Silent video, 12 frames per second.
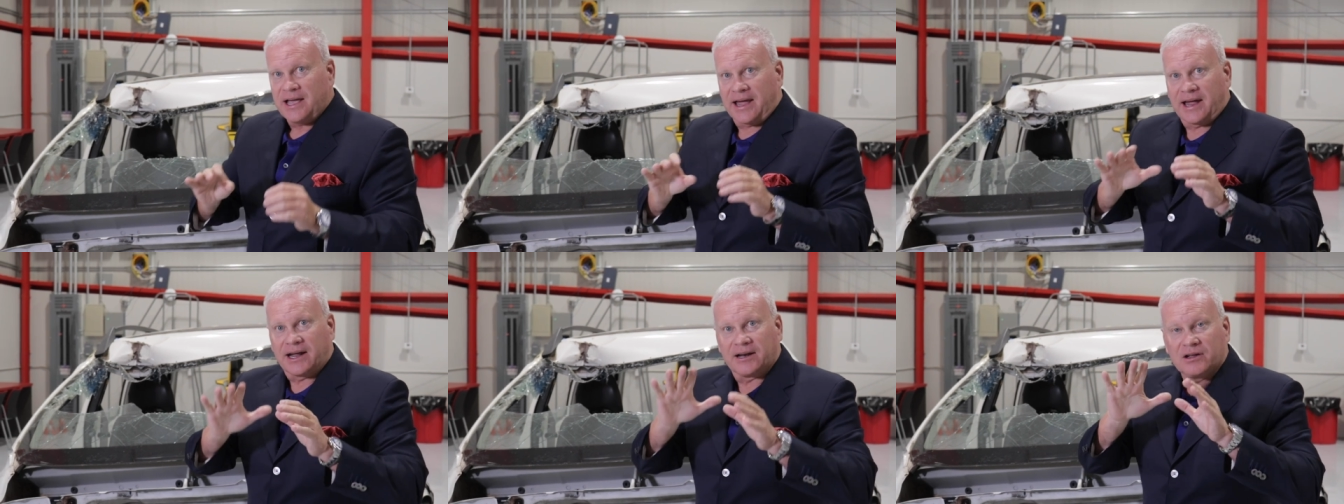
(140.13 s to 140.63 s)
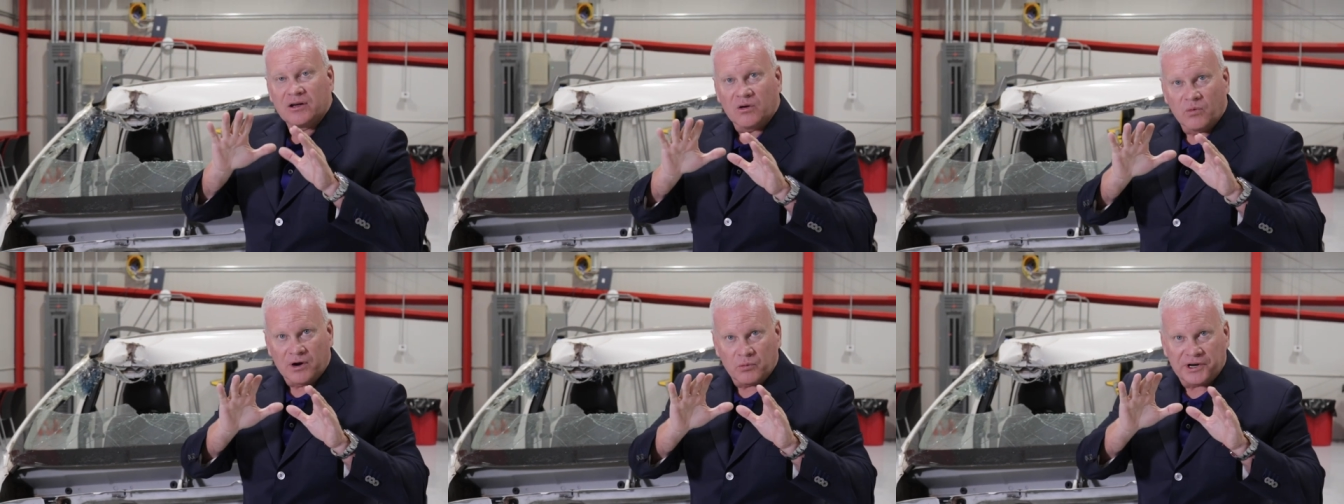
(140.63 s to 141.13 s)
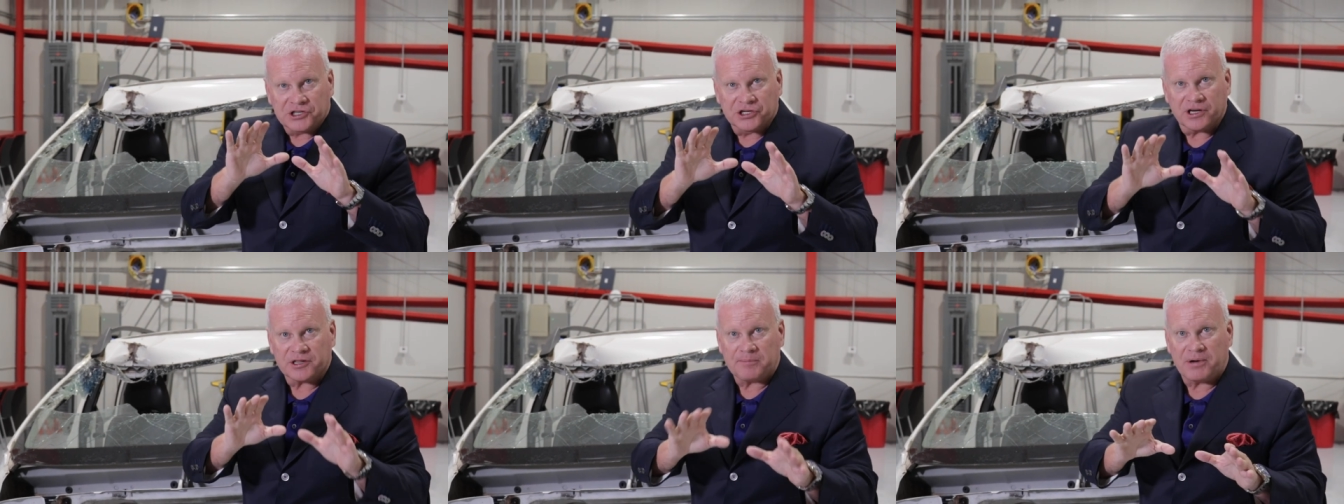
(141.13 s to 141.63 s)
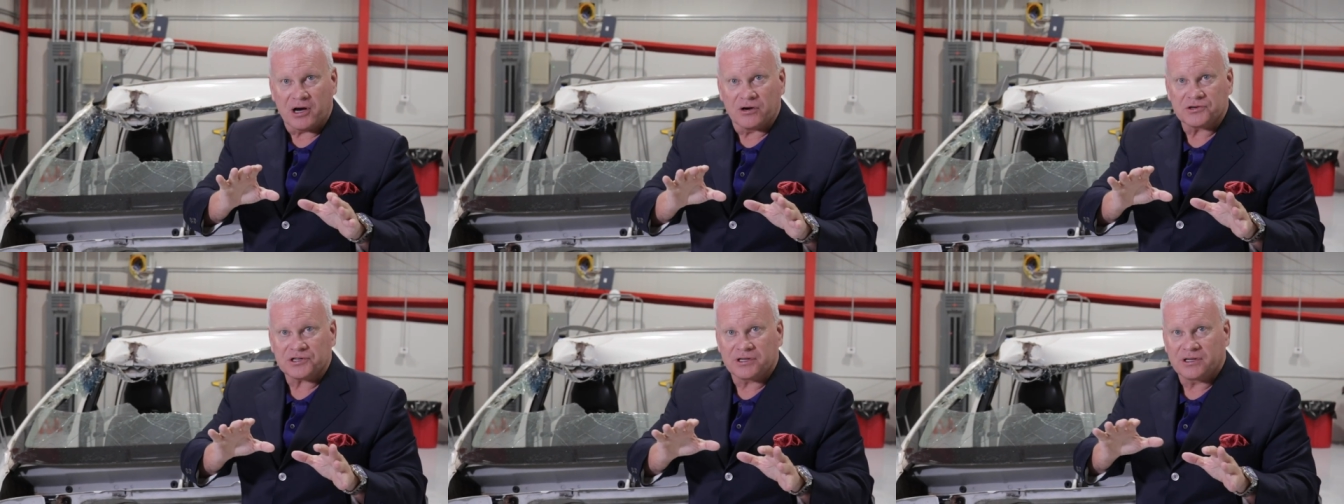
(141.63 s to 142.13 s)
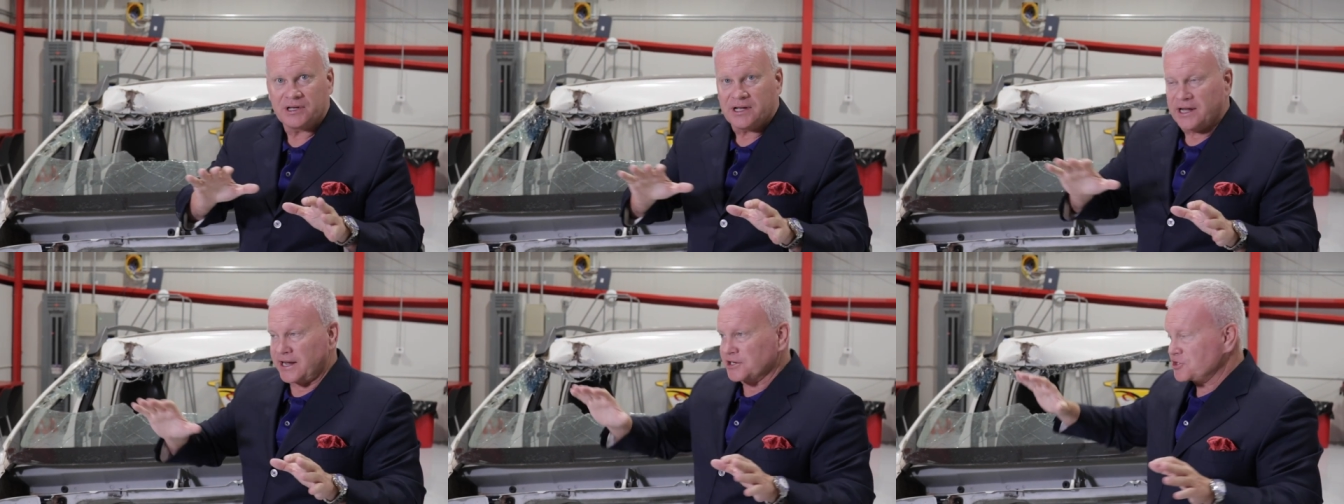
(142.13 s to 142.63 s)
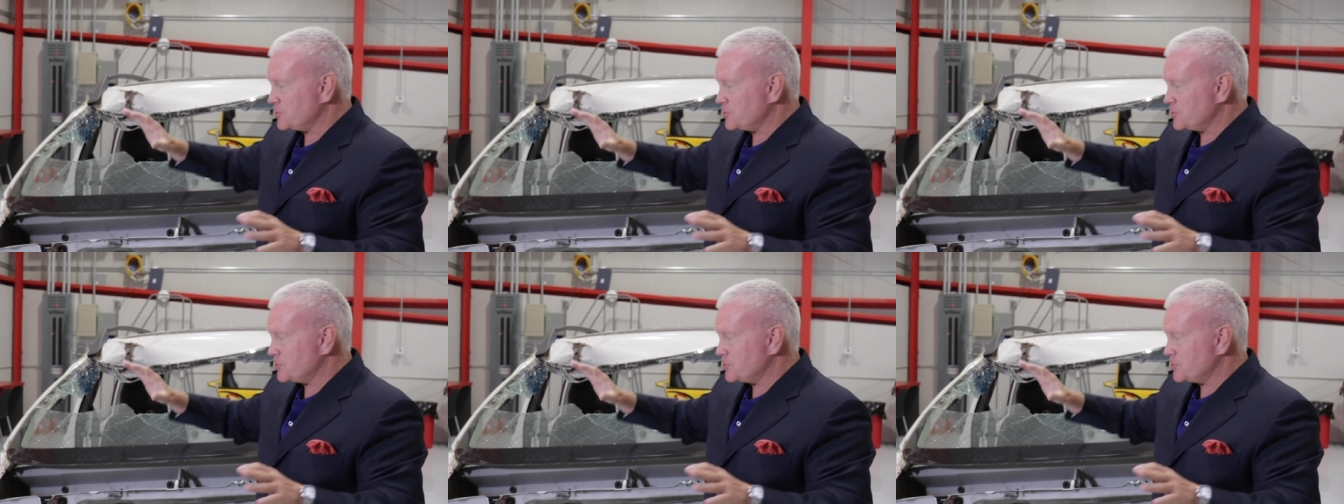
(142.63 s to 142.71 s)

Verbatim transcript: And when we took the post and